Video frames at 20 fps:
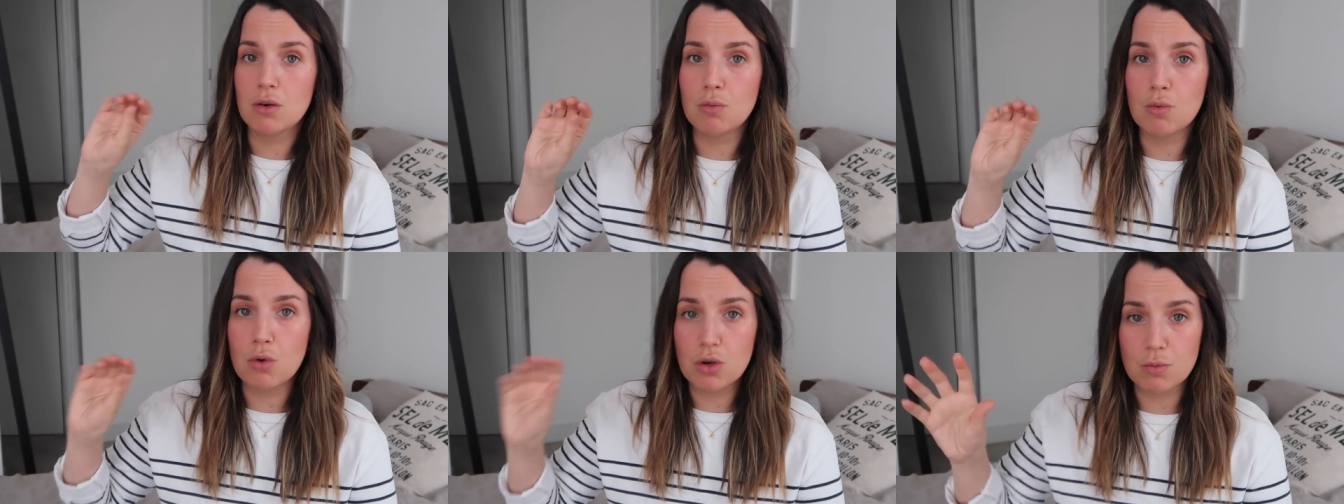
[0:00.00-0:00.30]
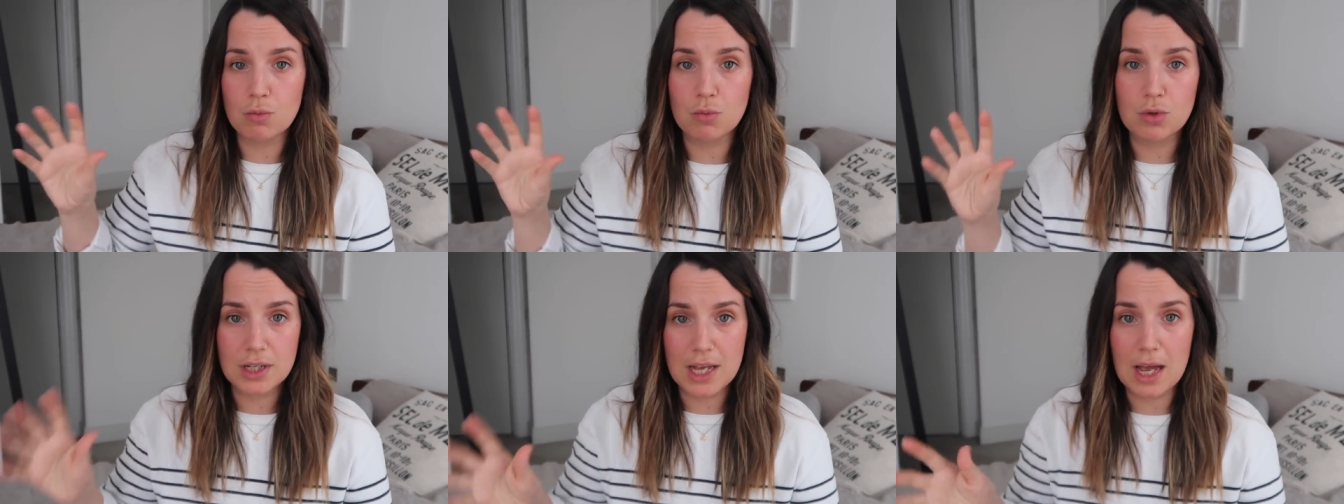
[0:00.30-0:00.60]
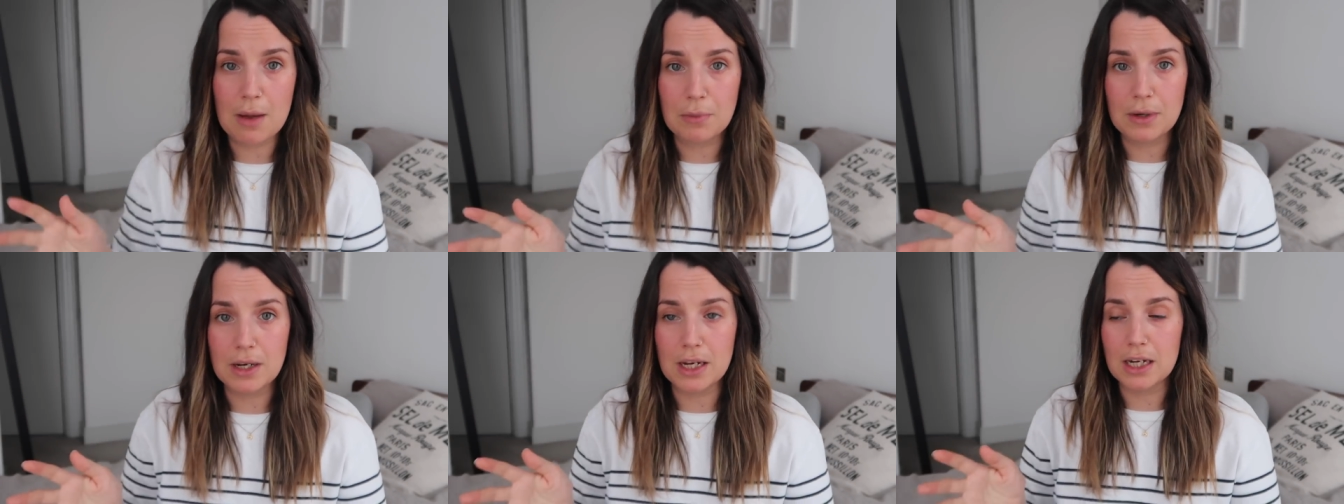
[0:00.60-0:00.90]
what was
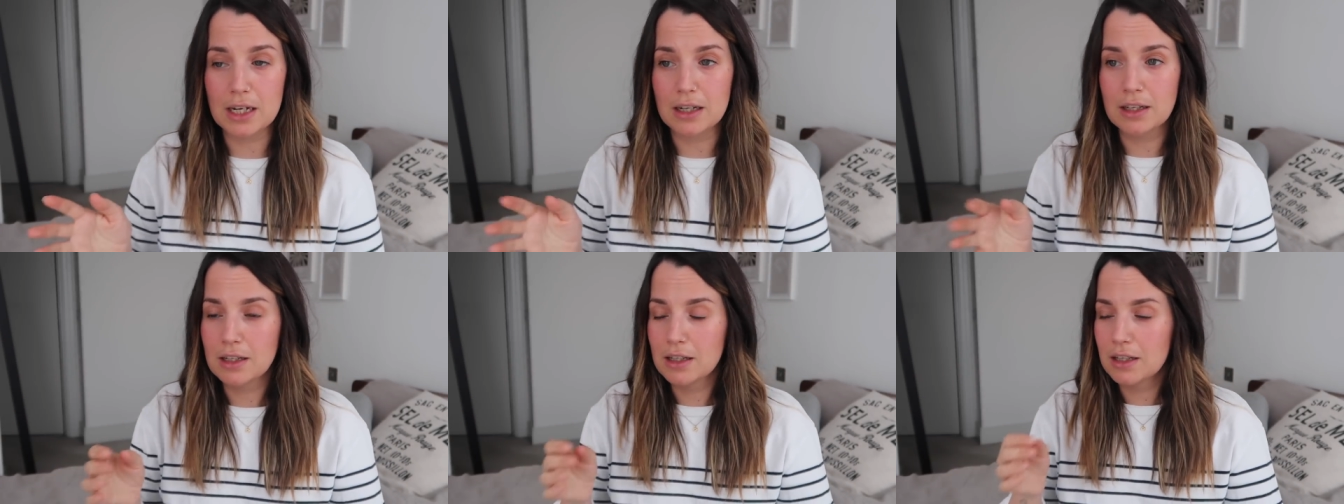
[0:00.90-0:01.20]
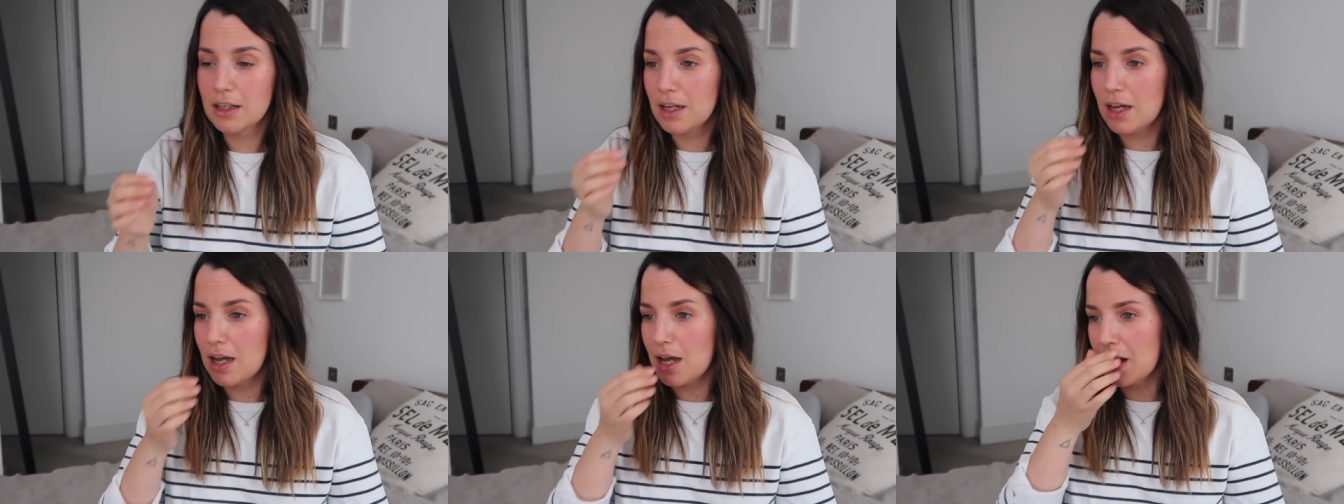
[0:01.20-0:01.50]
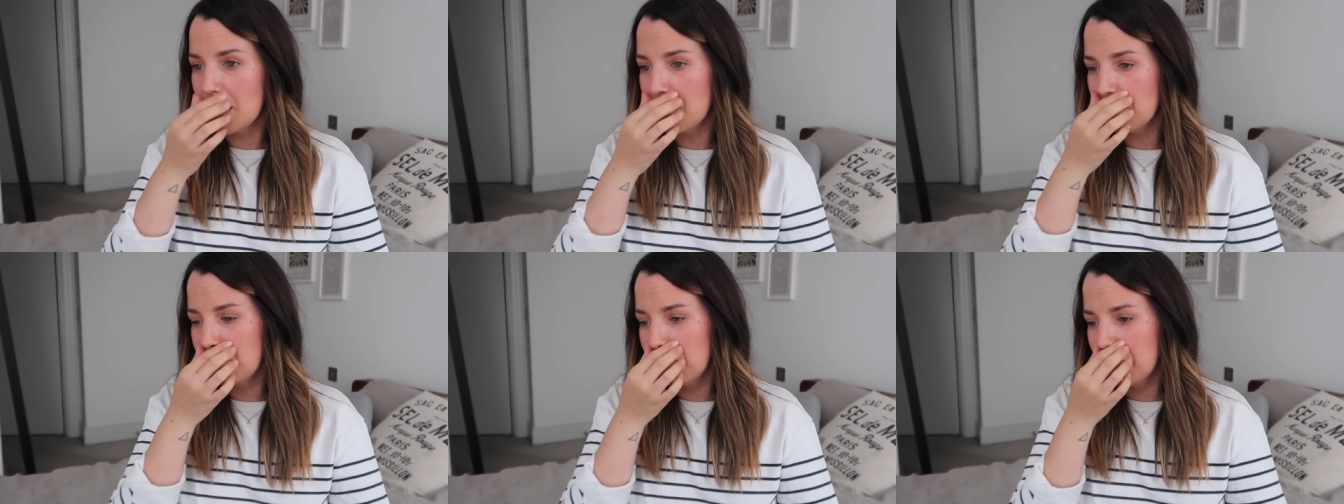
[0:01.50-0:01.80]
happening.
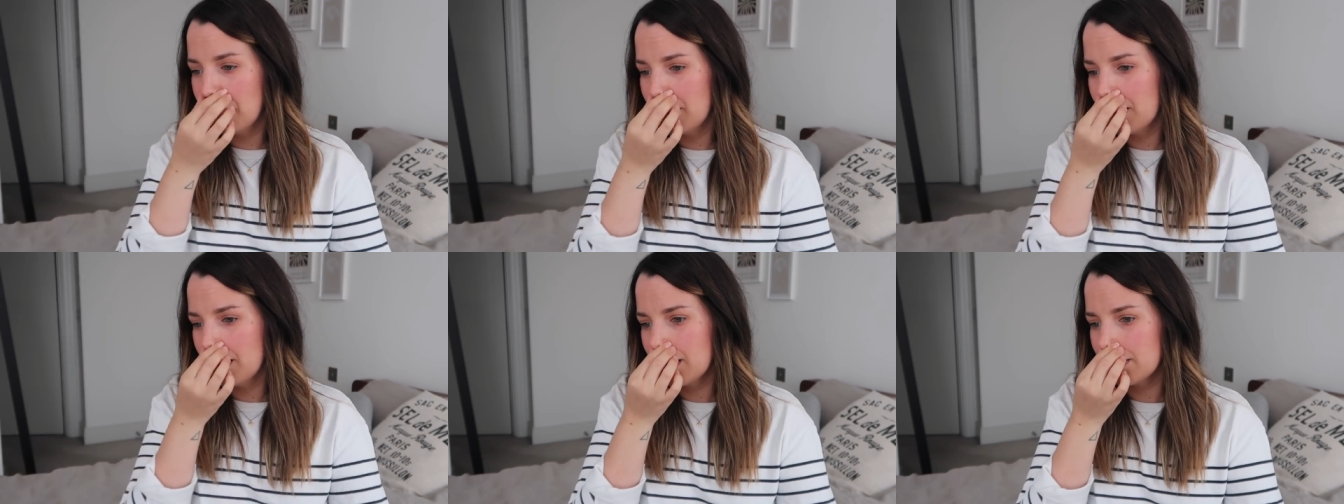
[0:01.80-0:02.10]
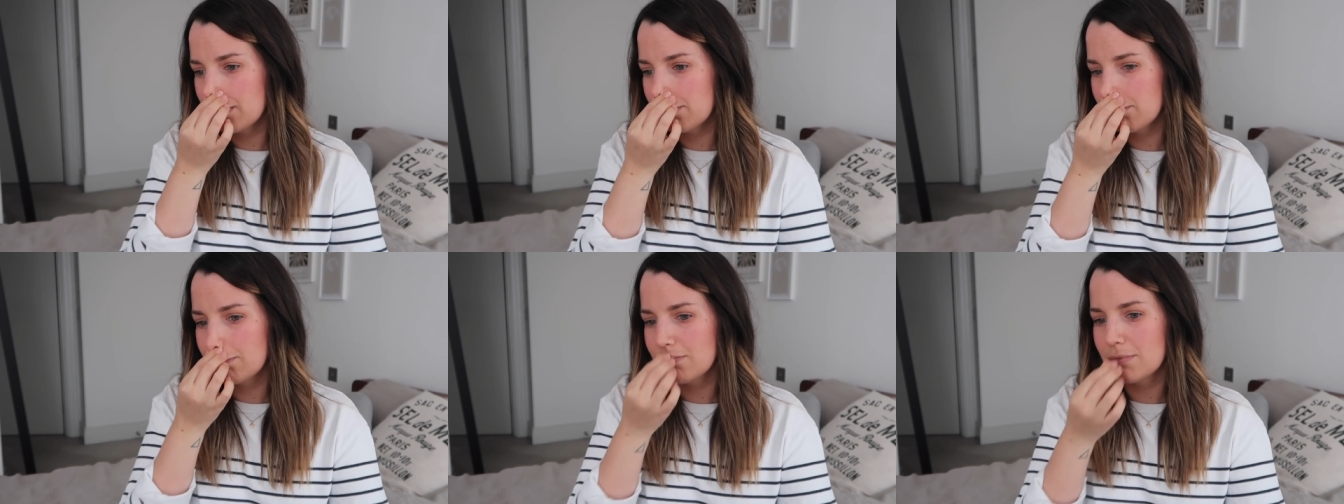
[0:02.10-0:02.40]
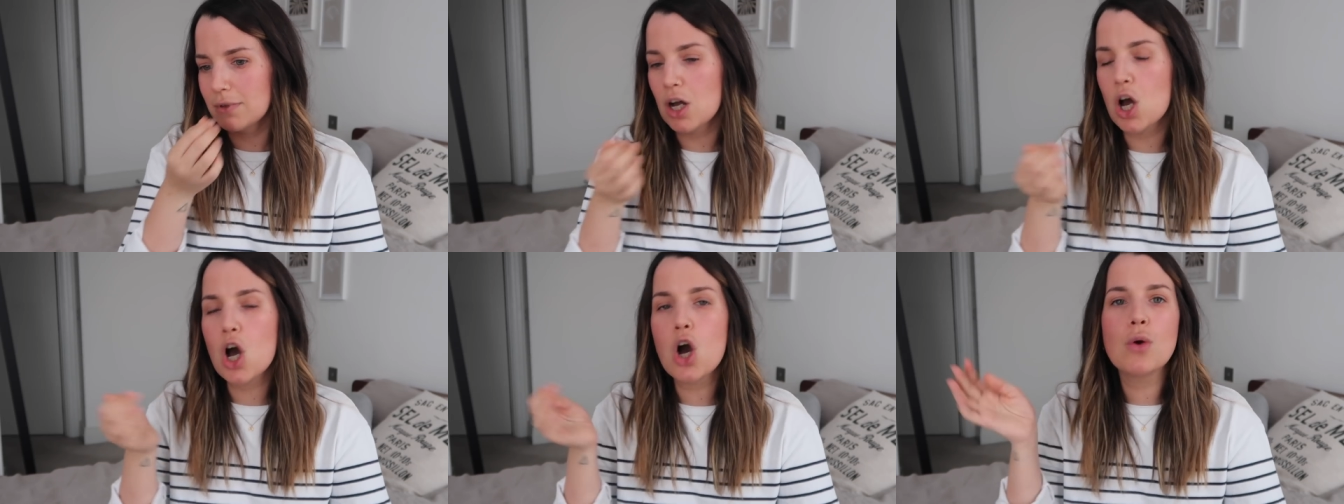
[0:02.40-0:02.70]

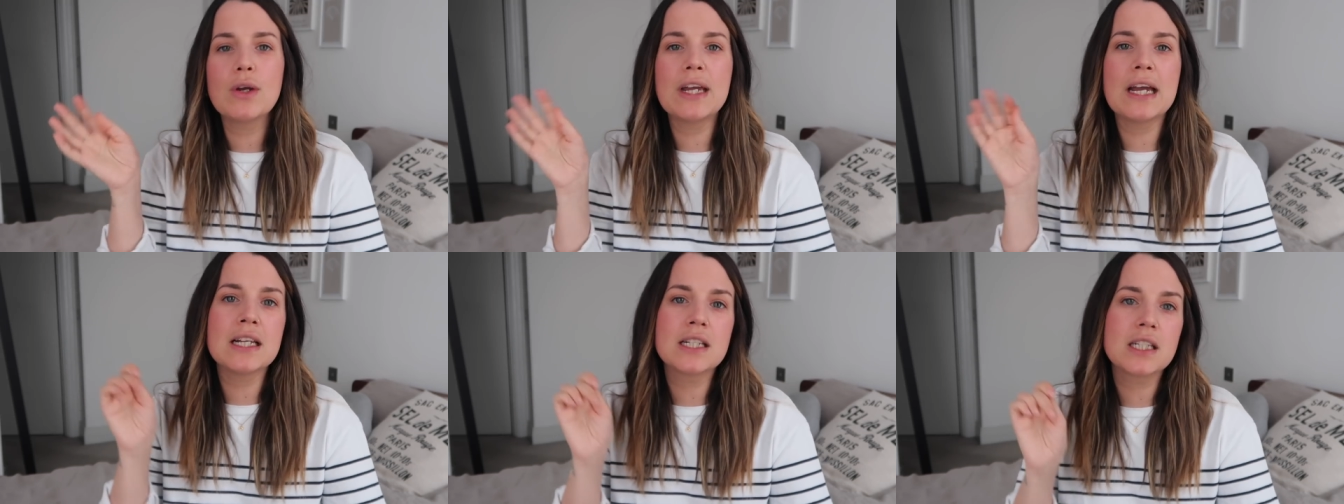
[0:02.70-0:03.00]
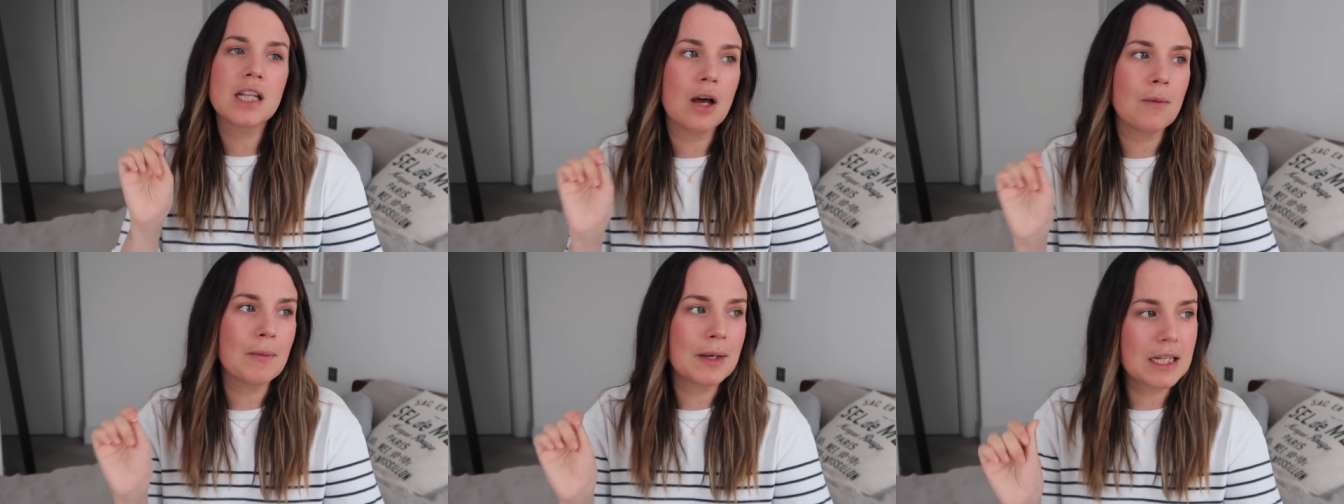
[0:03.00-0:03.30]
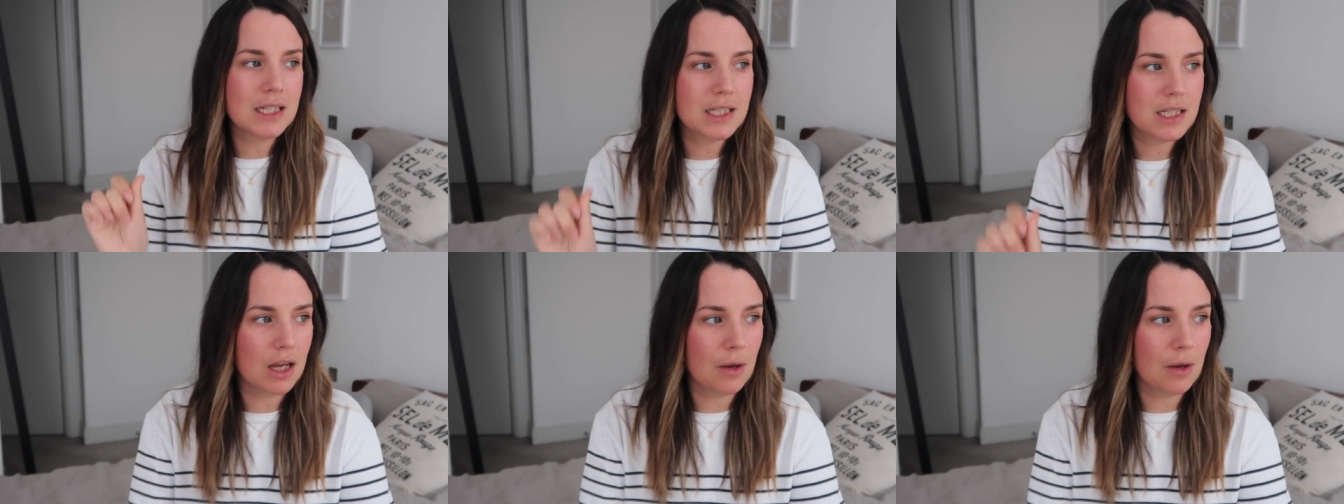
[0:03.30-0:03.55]
It's